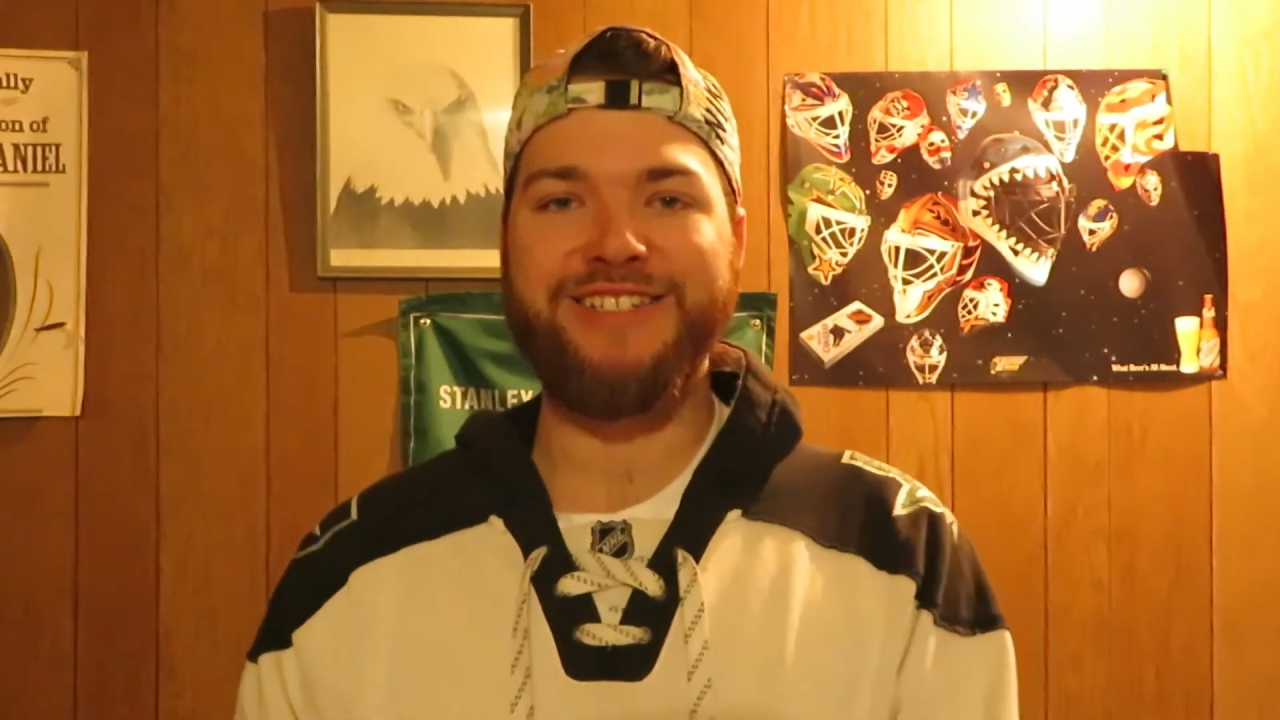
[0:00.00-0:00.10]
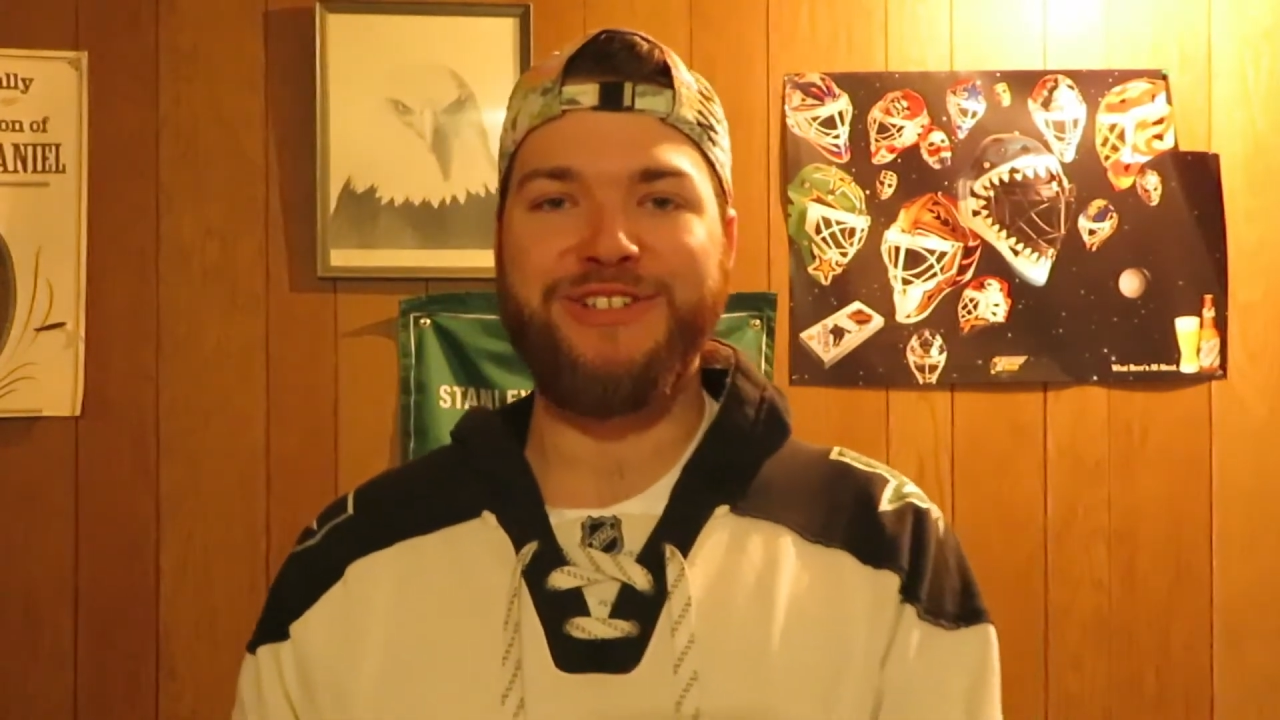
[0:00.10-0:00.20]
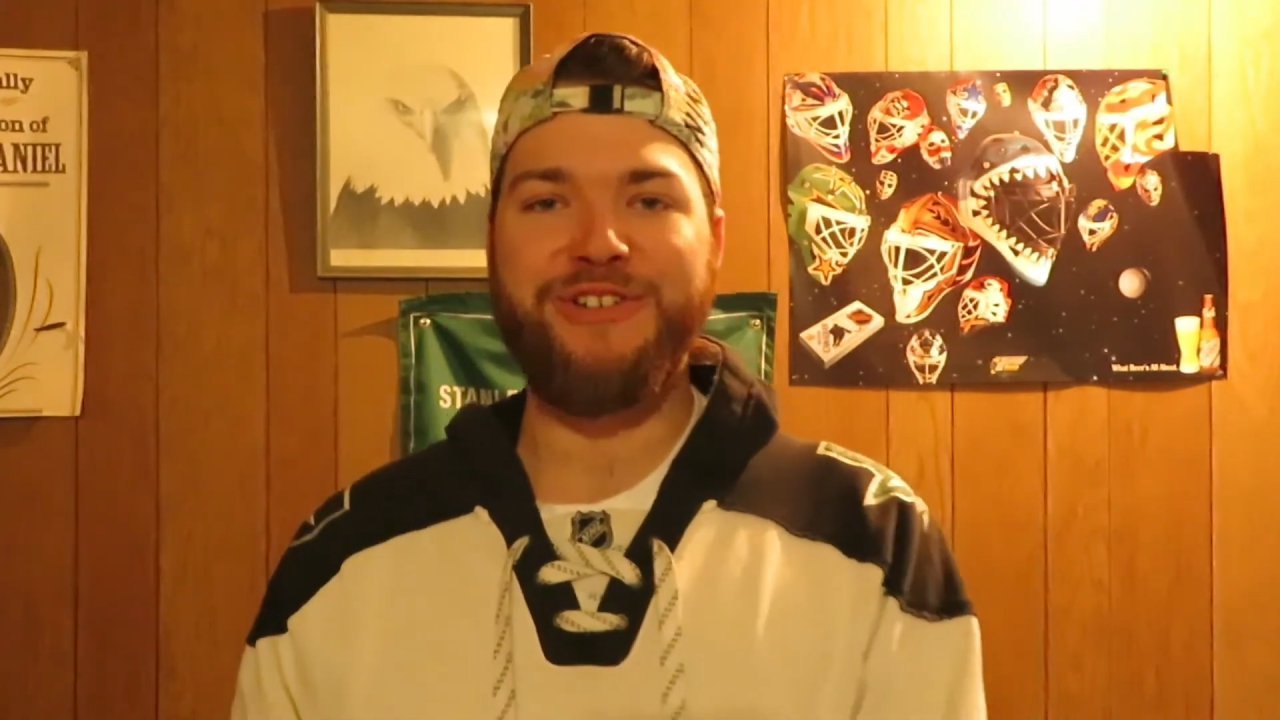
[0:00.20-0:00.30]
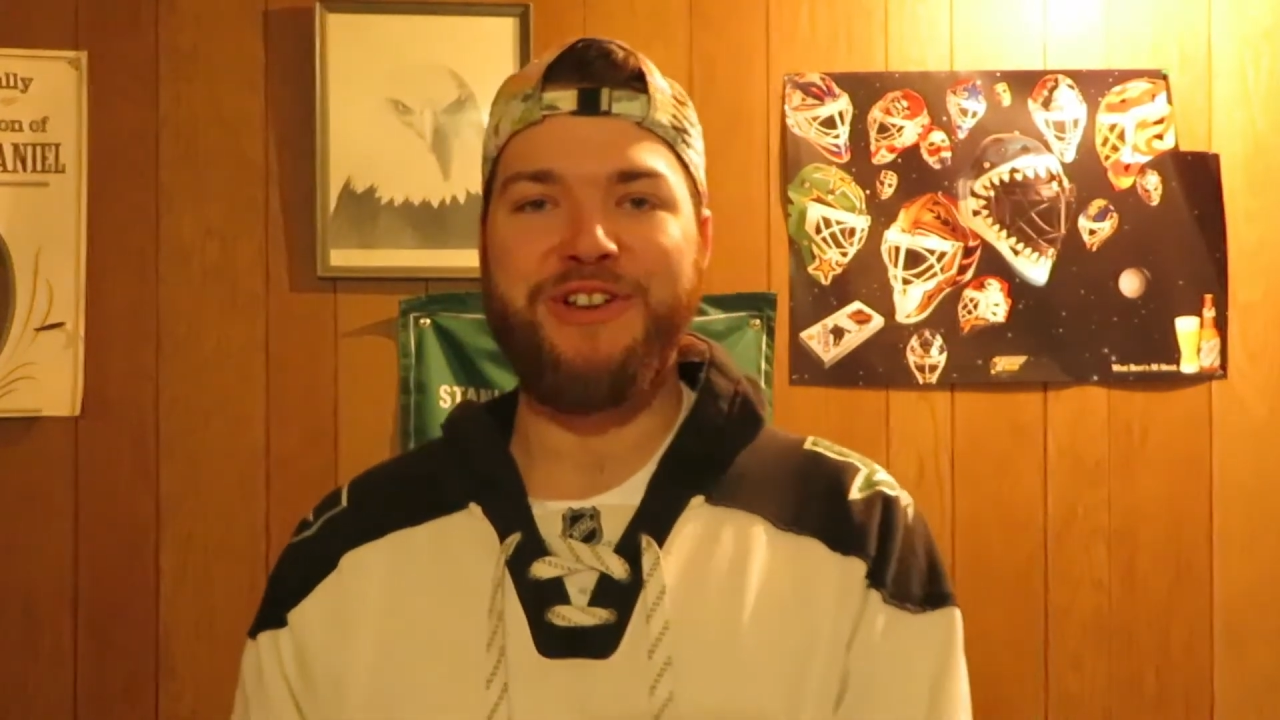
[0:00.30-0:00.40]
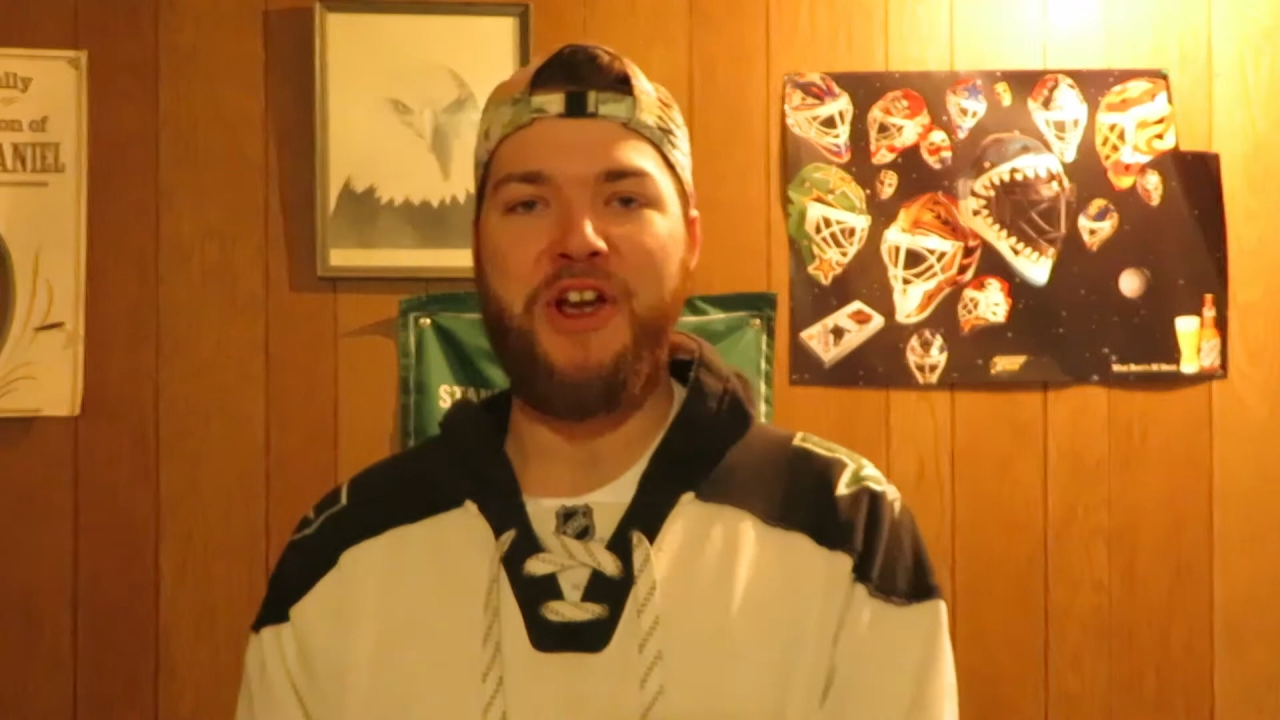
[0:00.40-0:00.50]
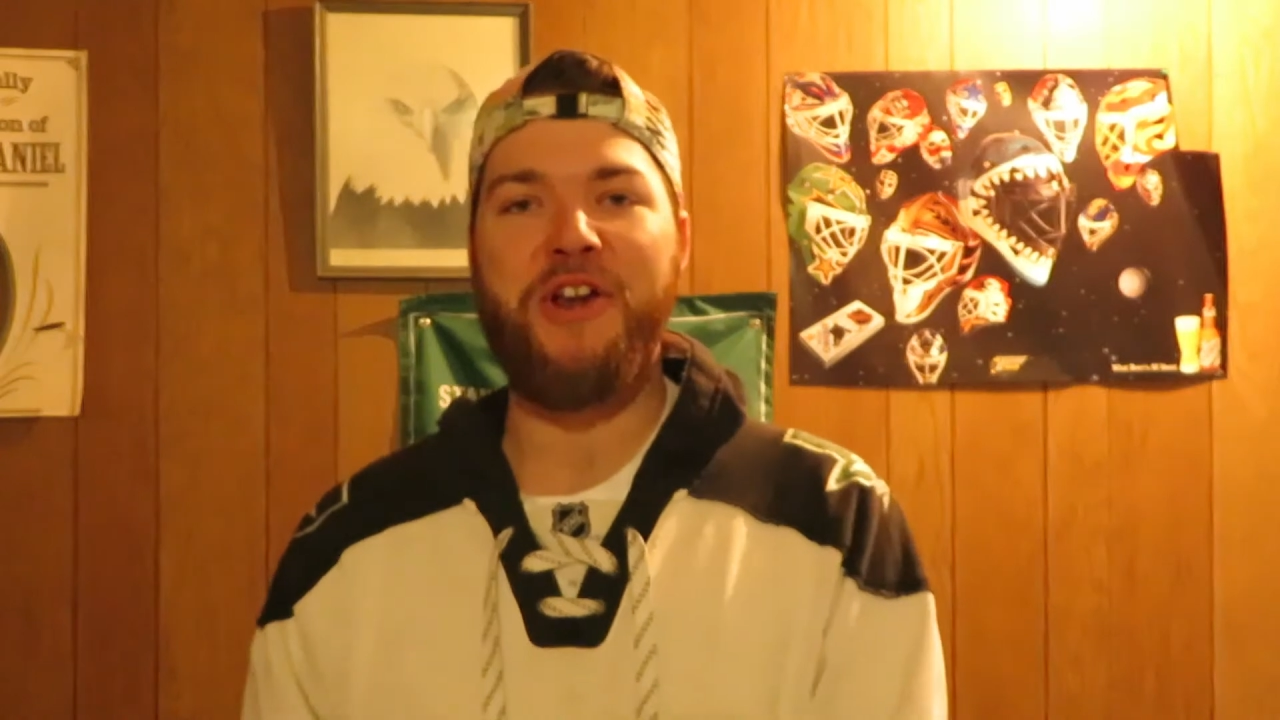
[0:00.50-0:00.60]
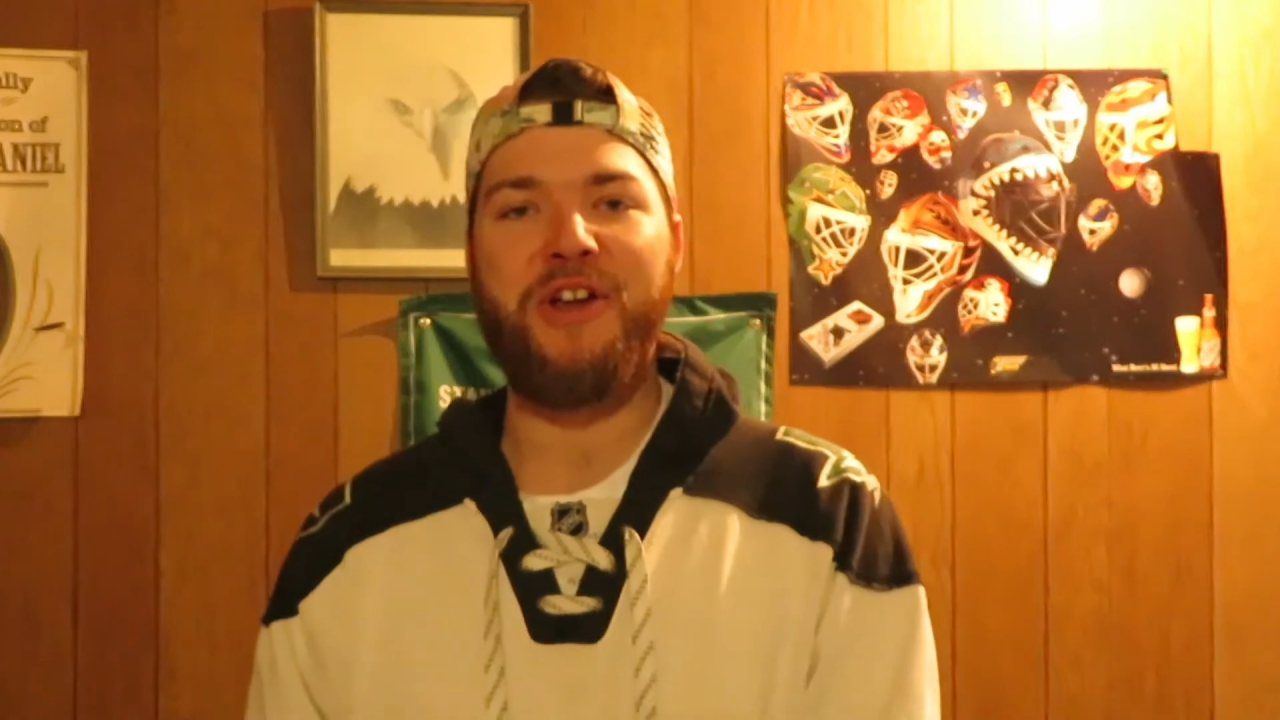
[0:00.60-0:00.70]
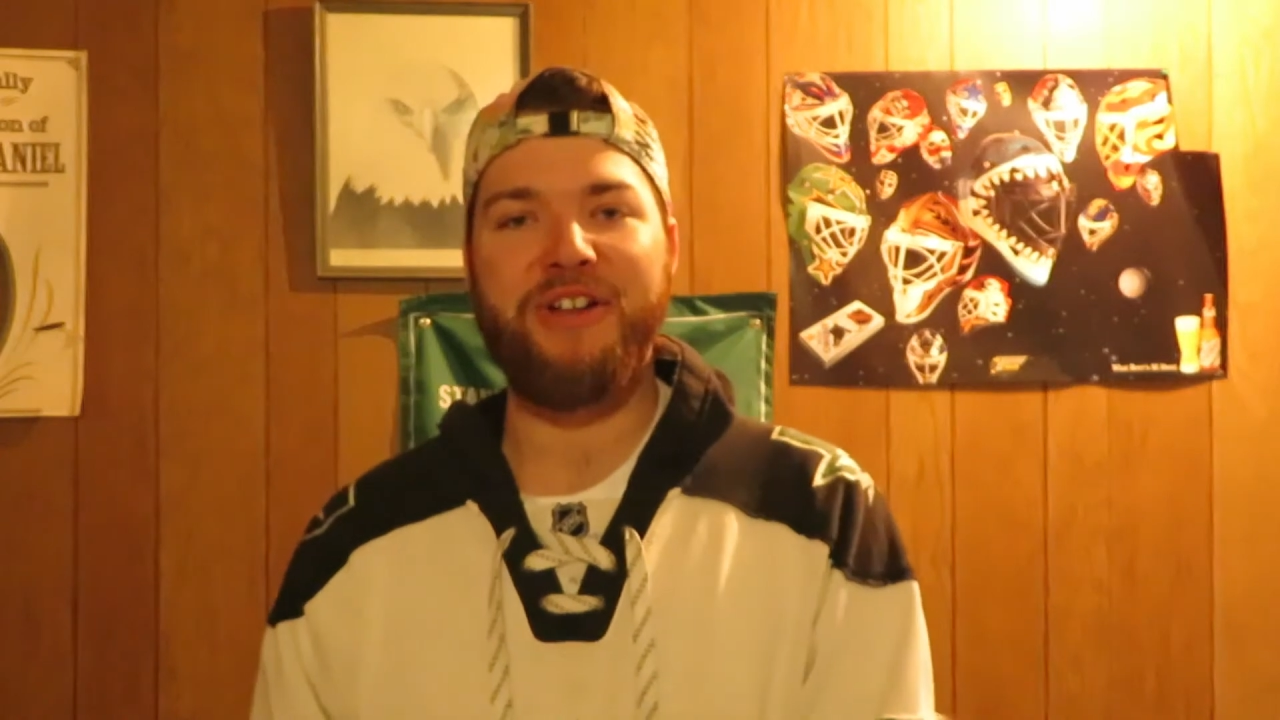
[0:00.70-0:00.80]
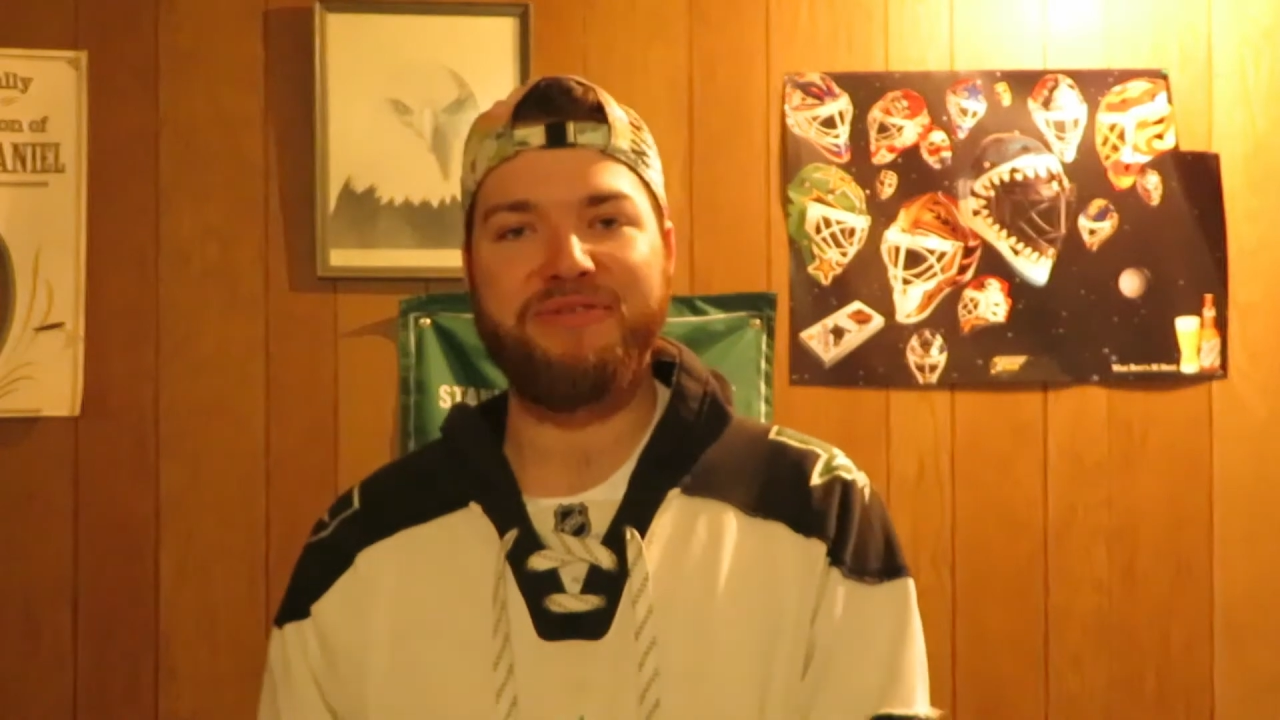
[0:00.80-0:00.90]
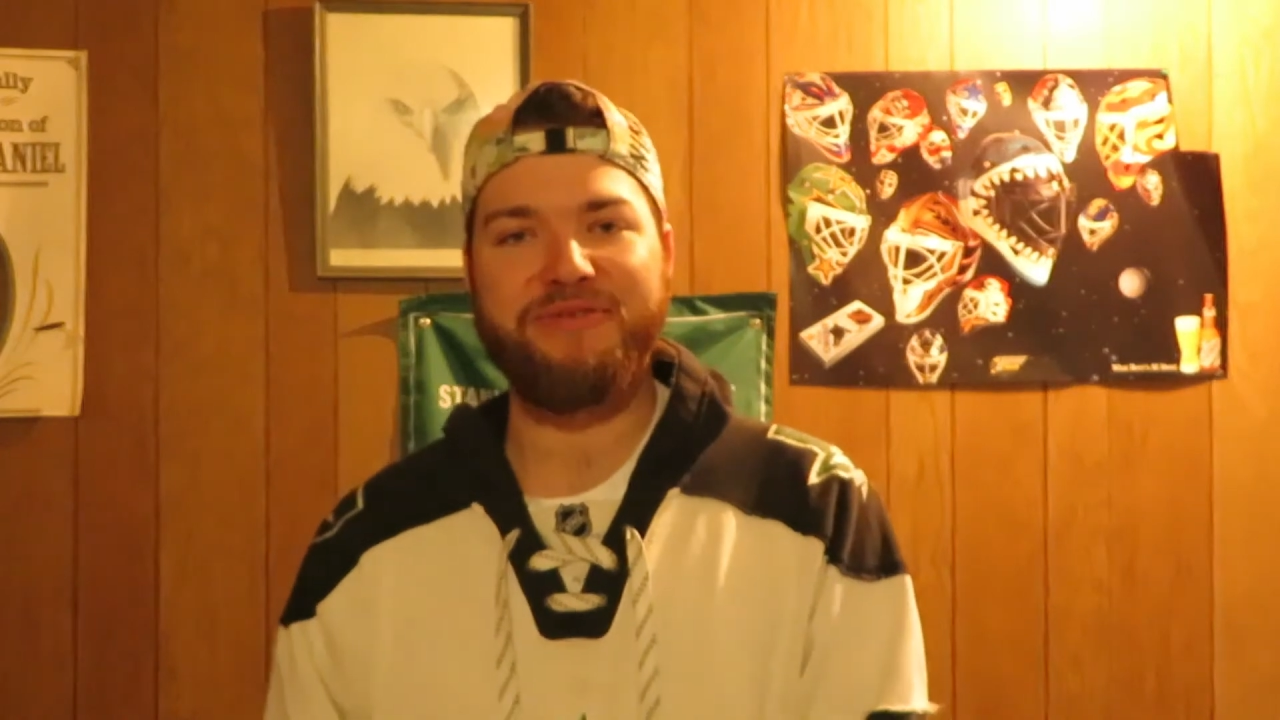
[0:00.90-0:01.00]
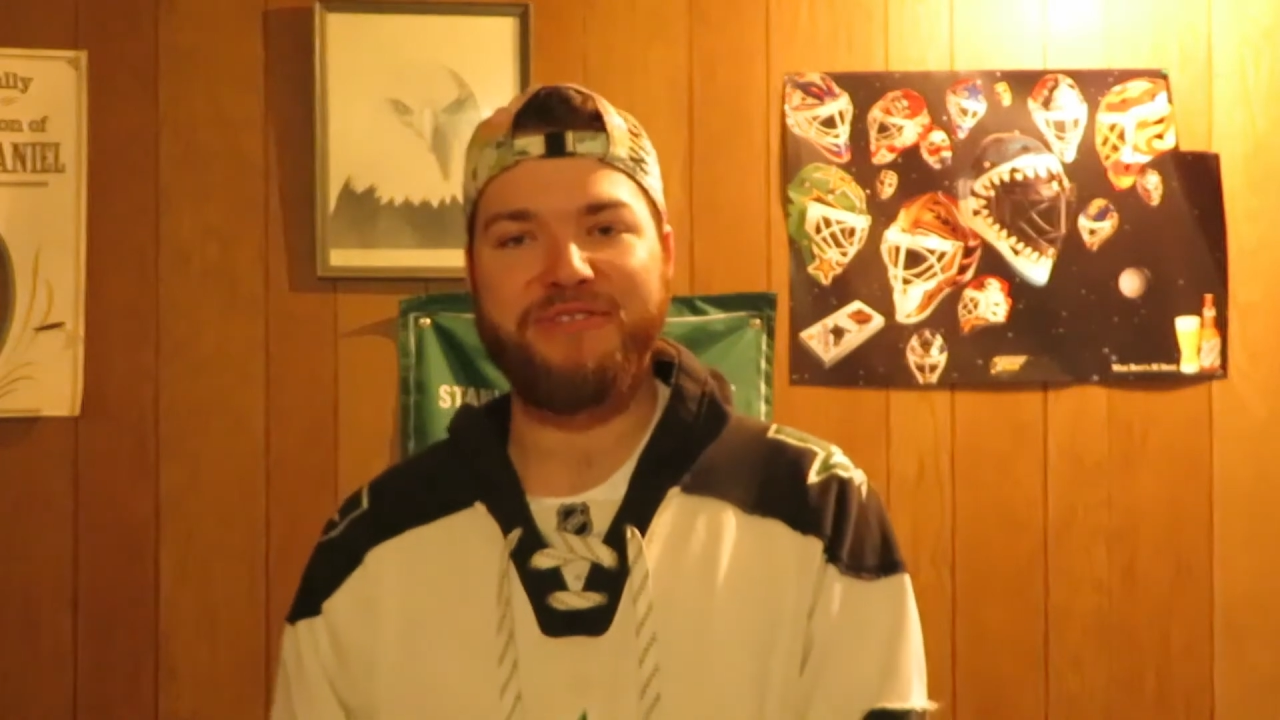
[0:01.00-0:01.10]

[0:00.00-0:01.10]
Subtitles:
Gurianov